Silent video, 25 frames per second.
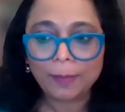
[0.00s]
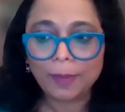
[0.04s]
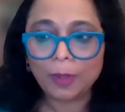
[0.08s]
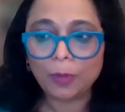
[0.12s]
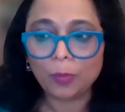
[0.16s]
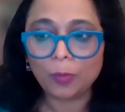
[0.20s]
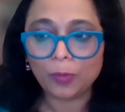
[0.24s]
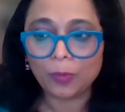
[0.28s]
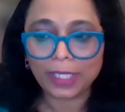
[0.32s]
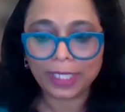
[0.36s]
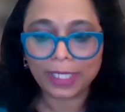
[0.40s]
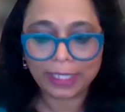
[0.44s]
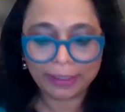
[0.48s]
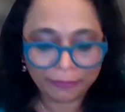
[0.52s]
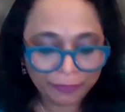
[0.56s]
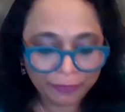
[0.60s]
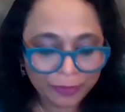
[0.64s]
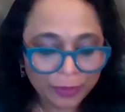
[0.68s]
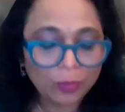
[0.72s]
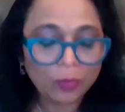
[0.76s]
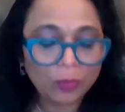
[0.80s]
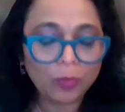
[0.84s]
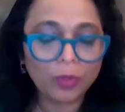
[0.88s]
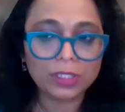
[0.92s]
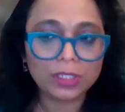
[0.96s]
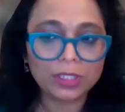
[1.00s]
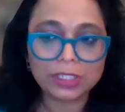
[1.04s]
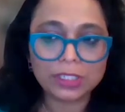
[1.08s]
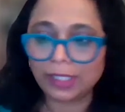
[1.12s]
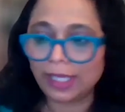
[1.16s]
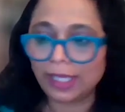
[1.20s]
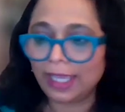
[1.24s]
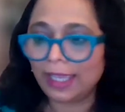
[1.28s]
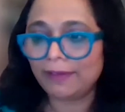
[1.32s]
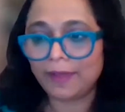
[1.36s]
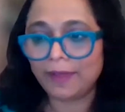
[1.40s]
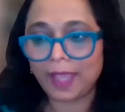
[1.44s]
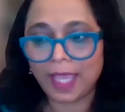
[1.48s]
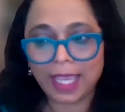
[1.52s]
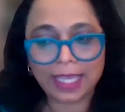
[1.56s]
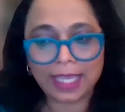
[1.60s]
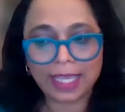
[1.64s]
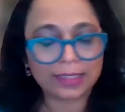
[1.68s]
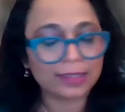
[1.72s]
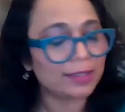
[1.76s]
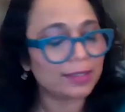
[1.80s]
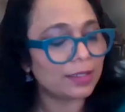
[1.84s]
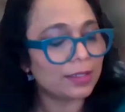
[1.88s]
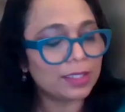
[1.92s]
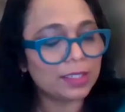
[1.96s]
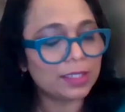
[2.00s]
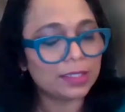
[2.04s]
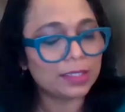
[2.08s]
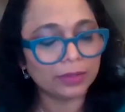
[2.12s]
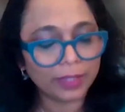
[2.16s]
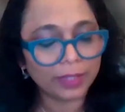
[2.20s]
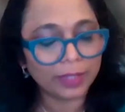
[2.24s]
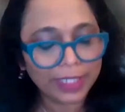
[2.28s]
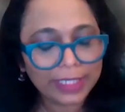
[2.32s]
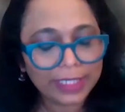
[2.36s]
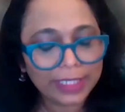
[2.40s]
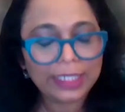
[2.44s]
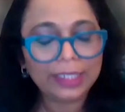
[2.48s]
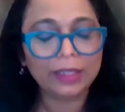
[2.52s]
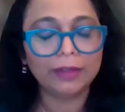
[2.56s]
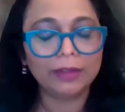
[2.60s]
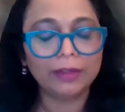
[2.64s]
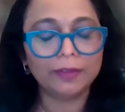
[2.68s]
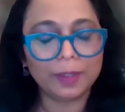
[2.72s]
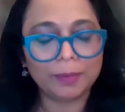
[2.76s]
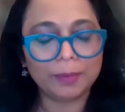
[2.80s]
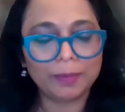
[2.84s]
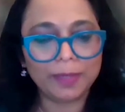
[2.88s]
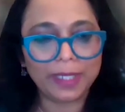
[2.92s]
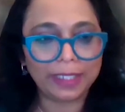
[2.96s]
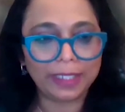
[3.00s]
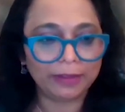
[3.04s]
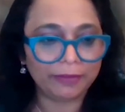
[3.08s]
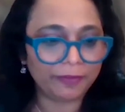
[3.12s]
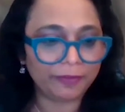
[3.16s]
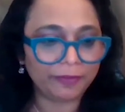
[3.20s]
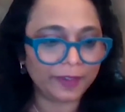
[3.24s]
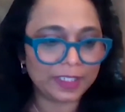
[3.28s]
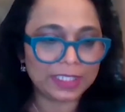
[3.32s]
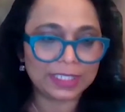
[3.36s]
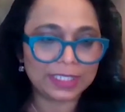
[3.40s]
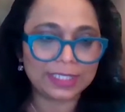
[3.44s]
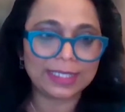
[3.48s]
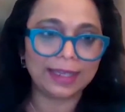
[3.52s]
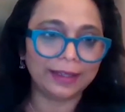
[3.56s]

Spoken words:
But if you want to have access to any of the benefits,